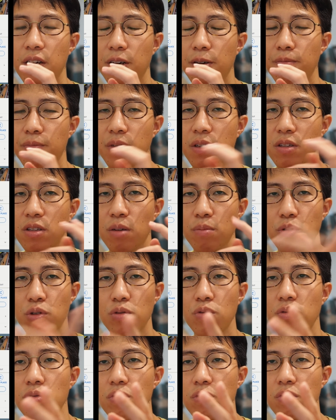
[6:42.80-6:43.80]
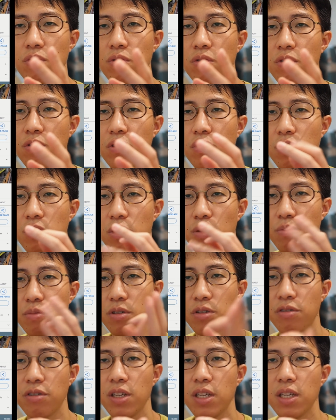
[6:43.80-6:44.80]
the top two or top
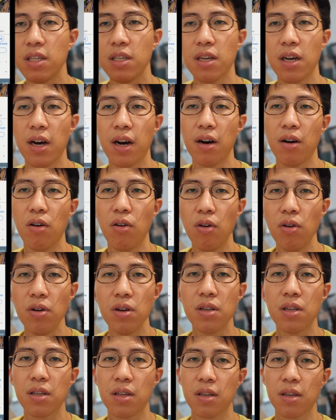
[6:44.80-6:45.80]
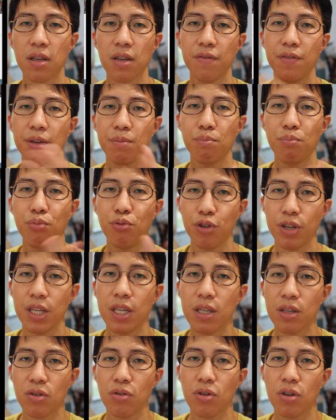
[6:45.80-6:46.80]
three are all giving
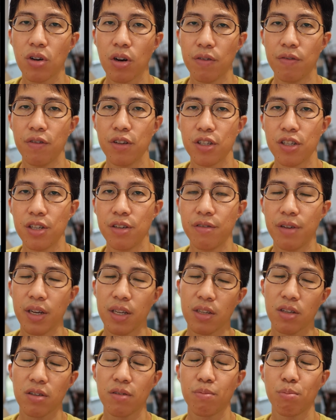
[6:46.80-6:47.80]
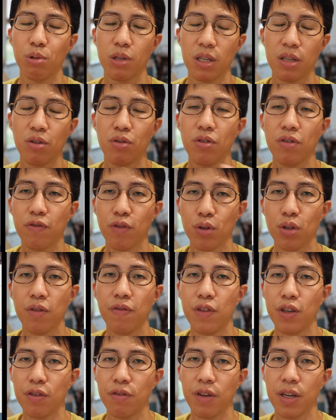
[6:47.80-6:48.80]
pretty good conversion rates, pretty good photo
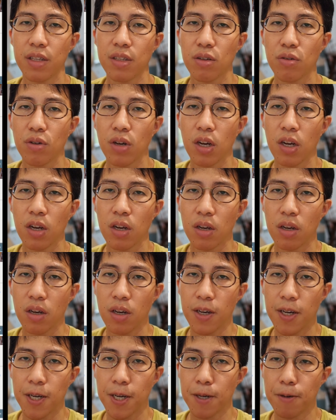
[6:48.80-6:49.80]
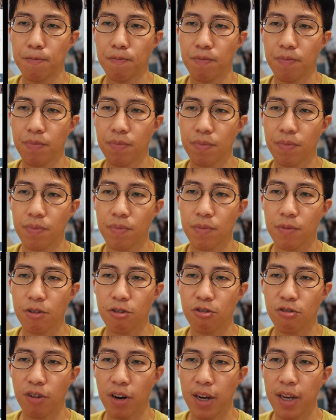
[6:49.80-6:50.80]
view rates. So
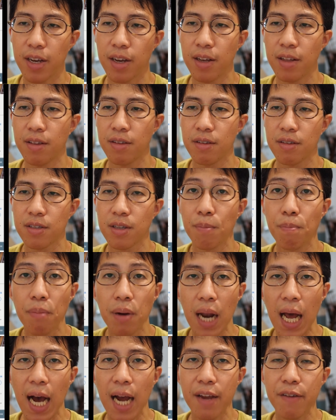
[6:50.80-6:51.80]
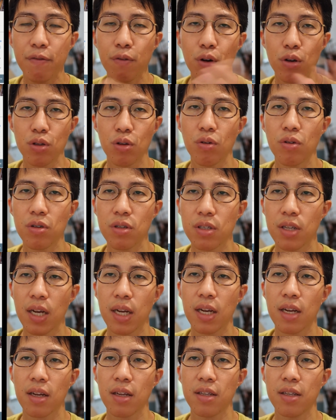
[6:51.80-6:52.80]
try and supply photos
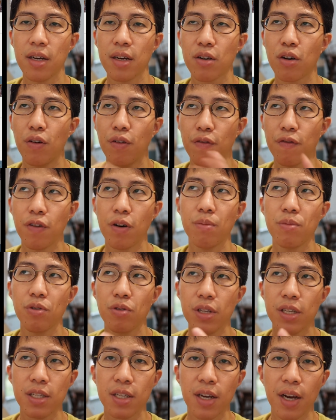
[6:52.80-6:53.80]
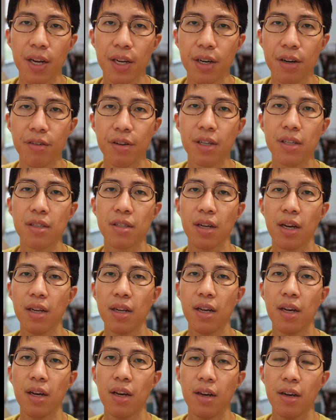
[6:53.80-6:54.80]
that conform to these categories, that
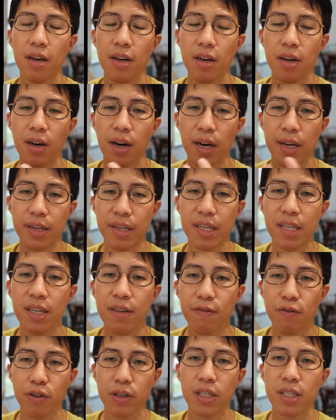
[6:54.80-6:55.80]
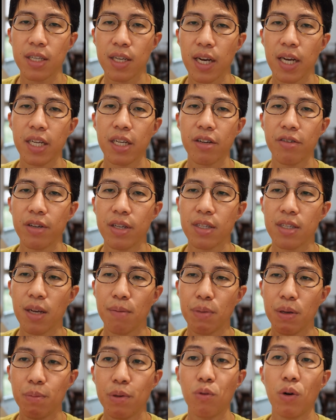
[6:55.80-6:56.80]
are needed for these categories that
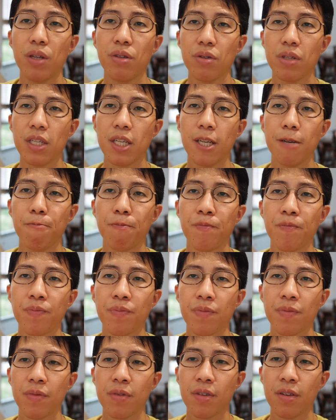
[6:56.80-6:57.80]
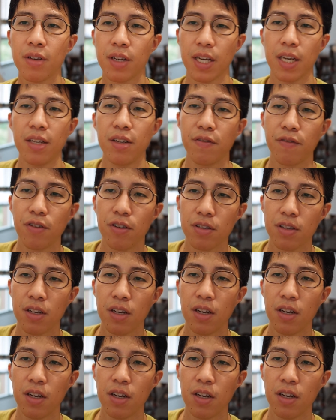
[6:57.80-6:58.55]
people want to see. Again, of course,